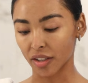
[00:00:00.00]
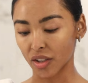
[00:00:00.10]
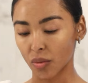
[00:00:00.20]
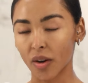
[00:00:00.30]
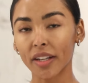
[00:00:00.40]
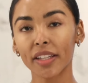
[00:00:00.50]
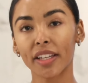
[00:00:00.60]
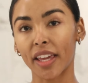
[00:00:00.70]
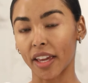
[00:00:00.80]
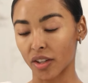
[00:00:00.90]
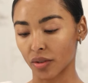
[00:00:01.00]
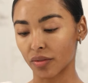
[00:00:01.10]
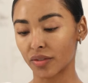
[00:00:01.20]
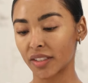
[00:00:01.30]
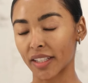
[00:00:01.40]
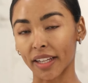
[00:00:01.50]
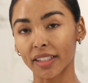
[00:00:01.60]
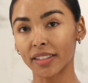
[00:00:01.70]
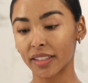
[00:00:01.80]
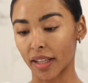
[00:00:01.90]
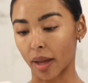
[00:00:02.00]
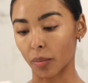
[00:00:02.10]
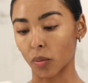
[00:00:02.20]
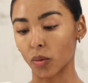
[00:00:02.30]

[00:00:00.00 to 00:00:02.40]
you want to get your second step,